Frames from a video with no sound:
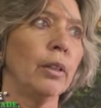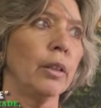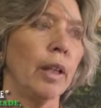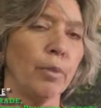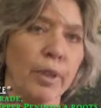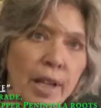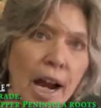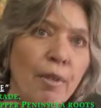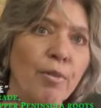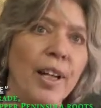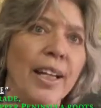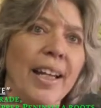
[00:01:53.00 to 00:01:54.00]
that was
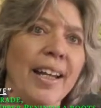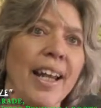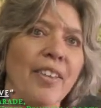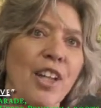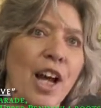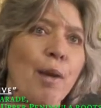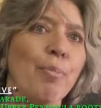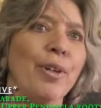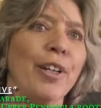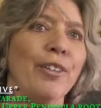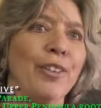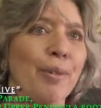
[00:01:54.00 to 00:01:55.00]
not running and the
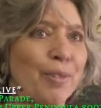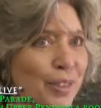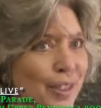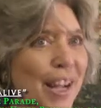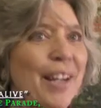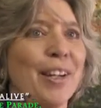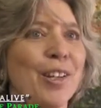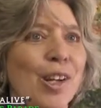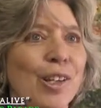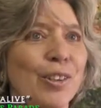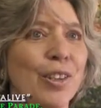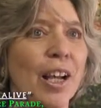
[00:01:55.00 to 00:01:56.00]
operator that was standing
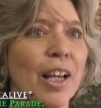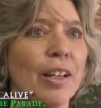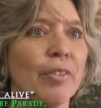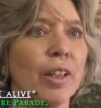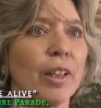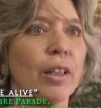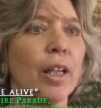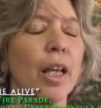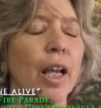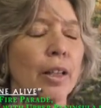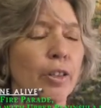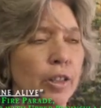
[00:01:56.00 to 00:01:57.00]
alongside of it,
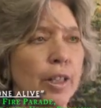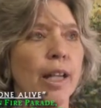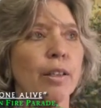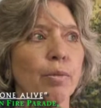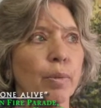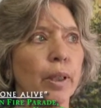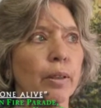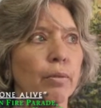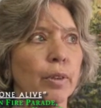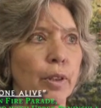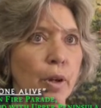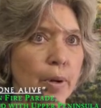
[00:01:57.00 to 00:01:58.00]
and just asked what
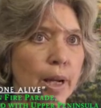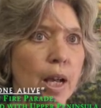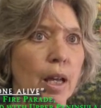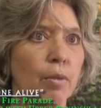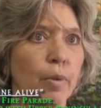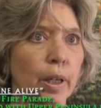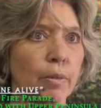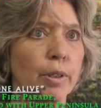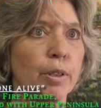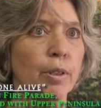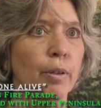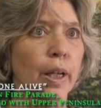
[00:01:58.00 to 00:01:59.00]
was going on and what he
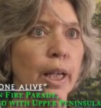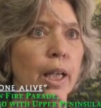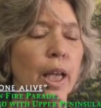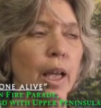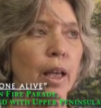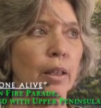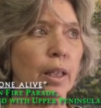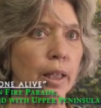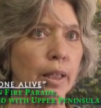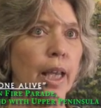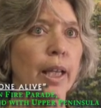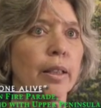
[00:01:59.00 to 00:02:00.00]
was doing, and
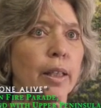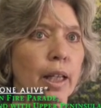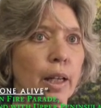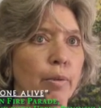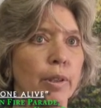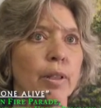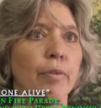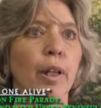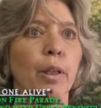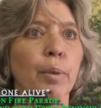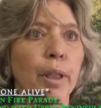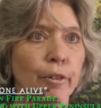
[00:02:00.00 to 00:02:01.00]
indicated that he was
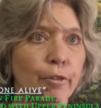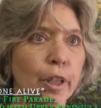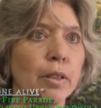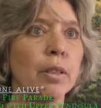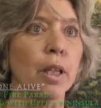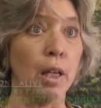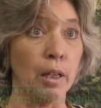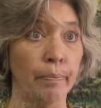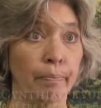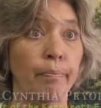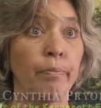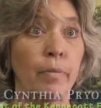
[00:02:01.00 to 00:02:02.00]
developing the fence
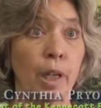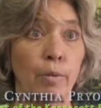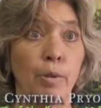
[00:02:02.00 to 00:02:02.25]
line. He was